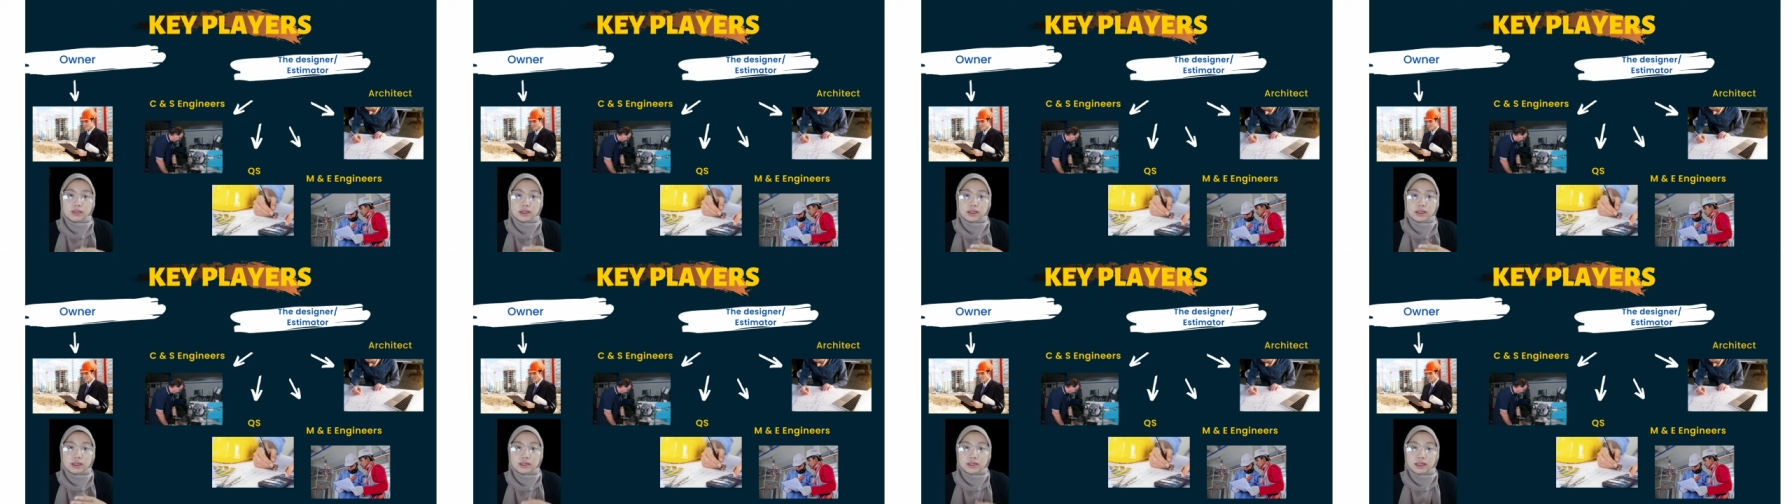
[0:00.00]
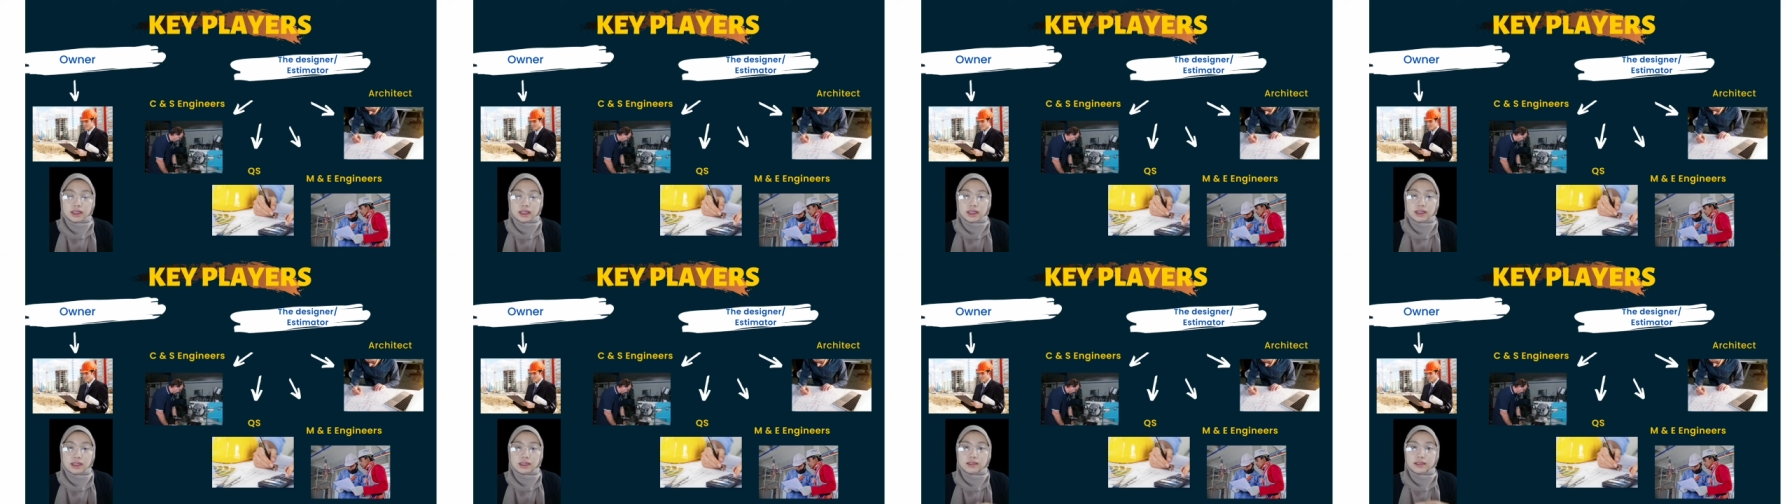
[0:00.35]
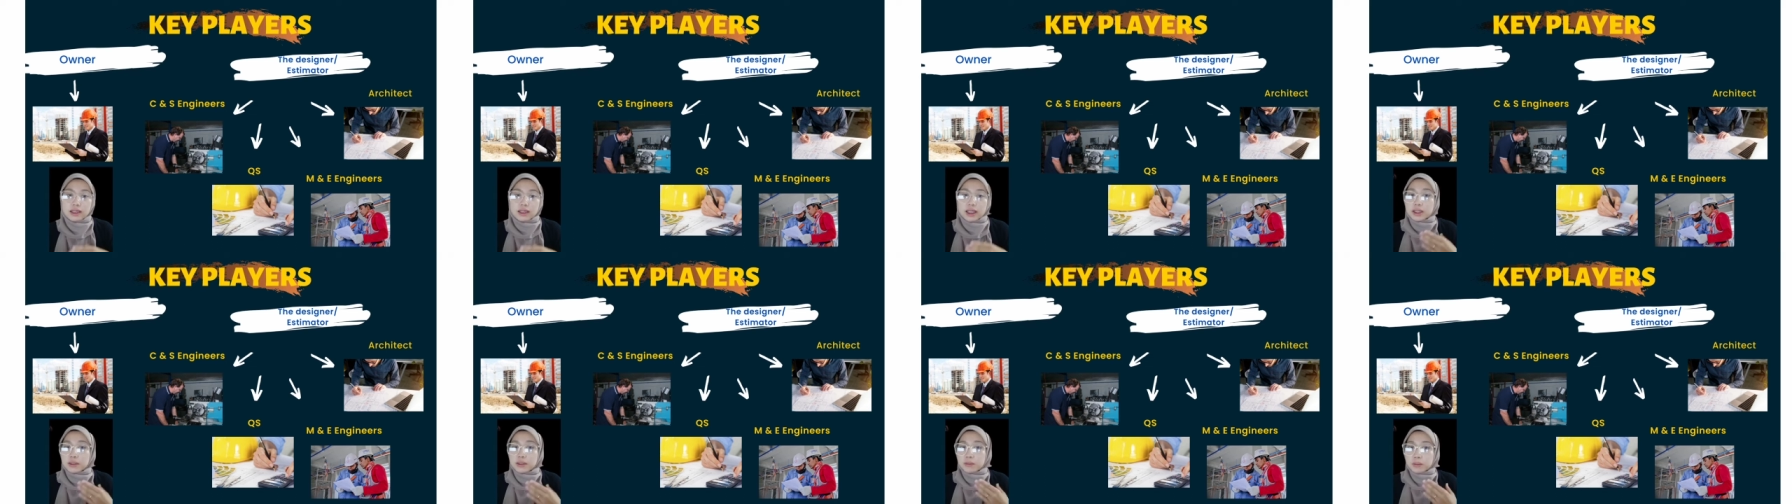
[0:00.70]
designs
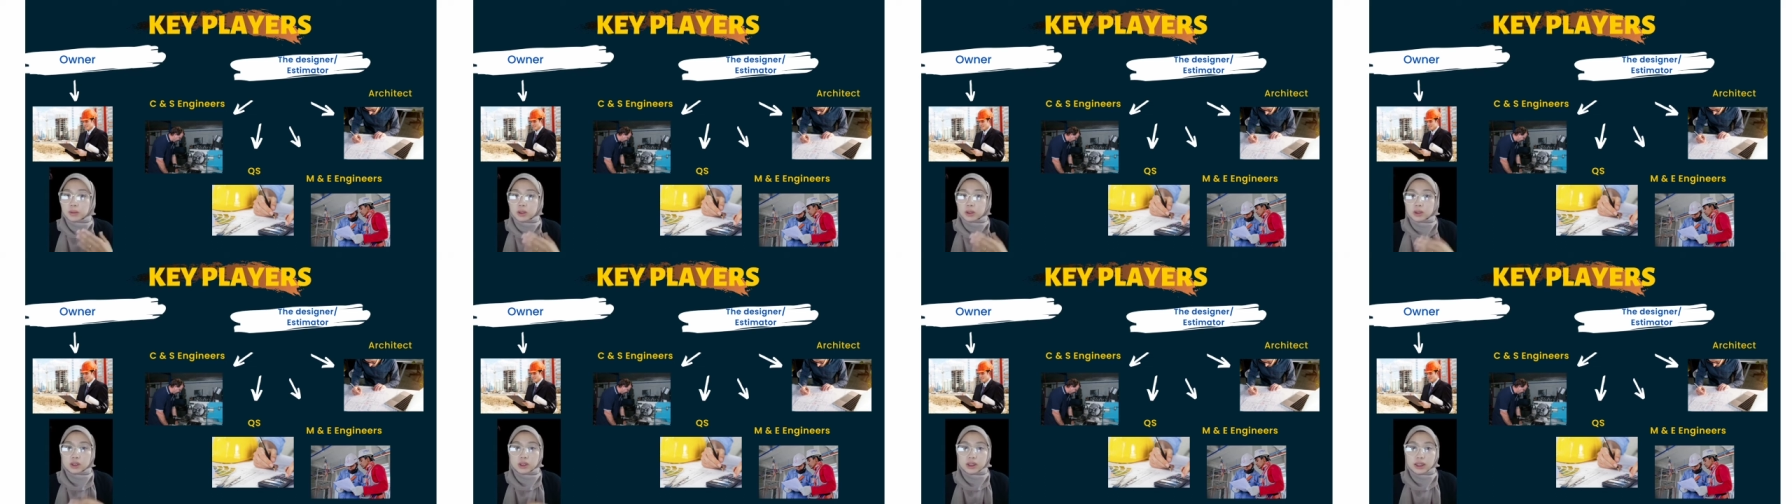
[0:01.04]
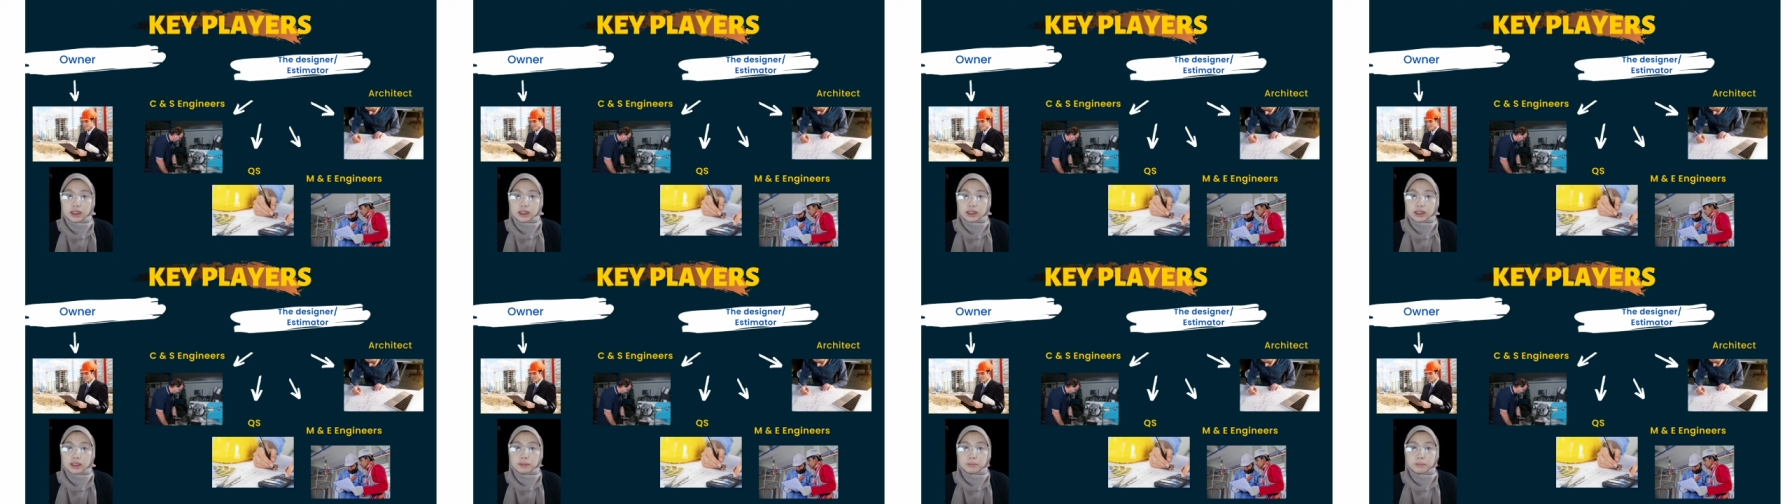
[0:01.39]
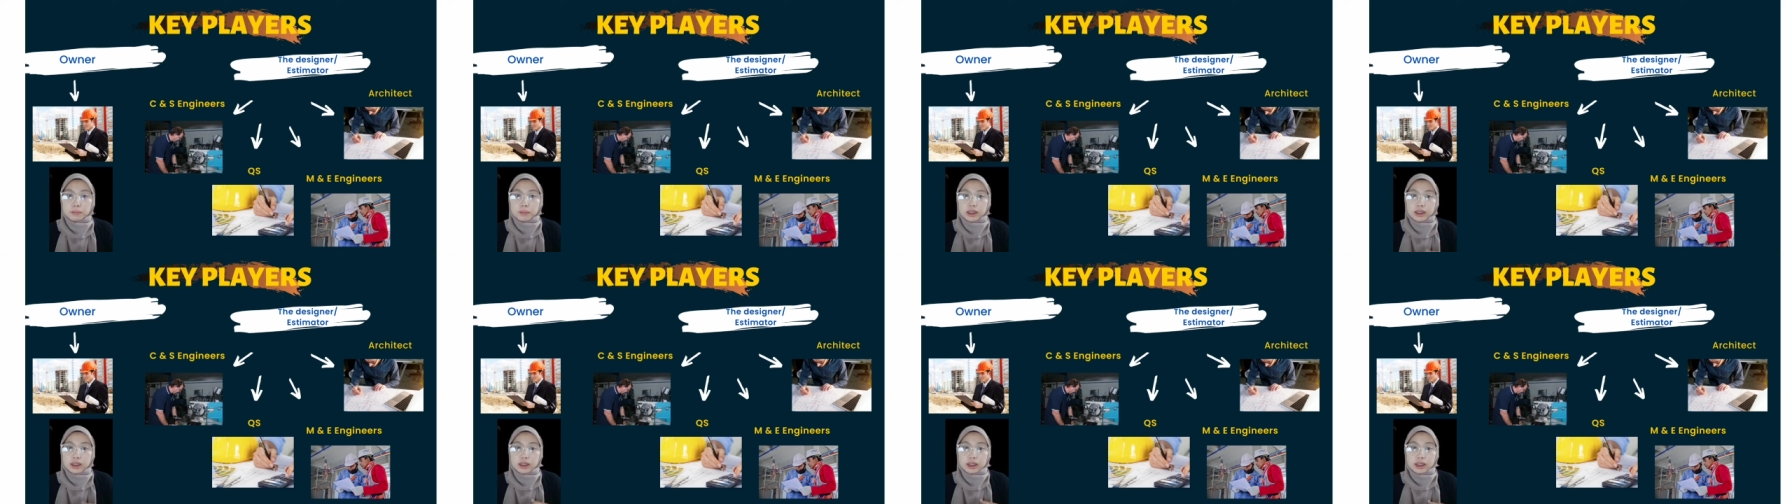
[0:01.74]
and project
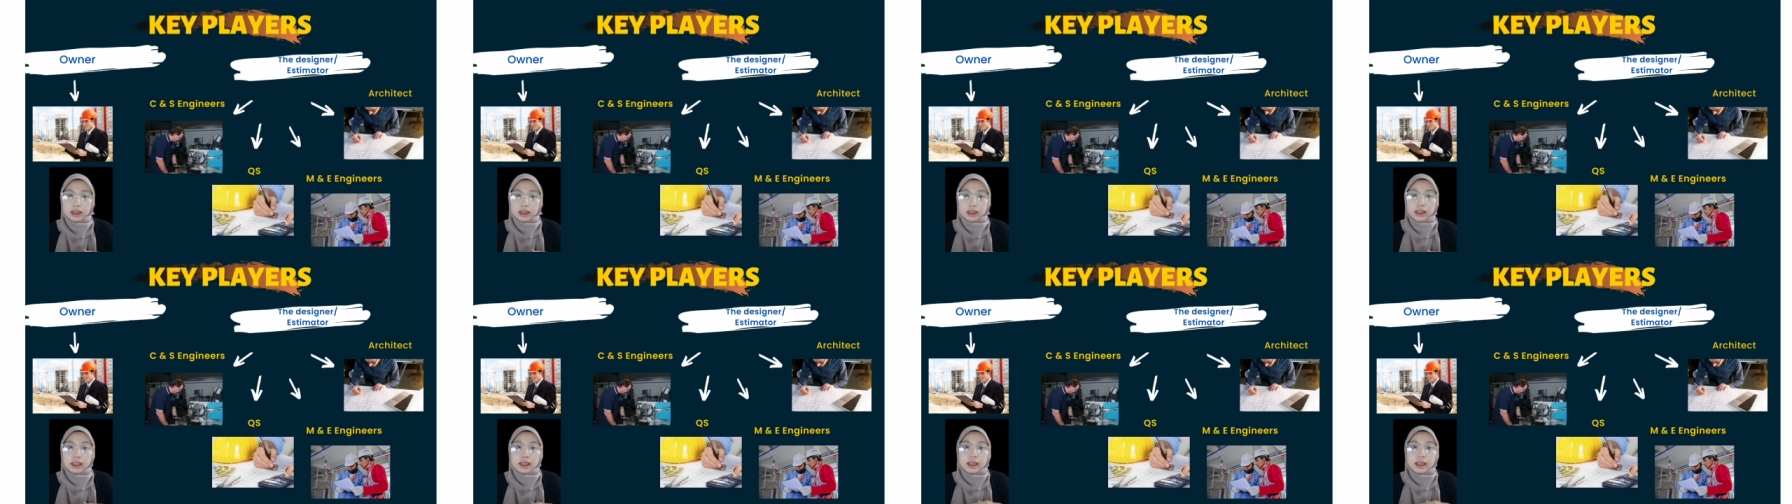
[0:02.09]
planning,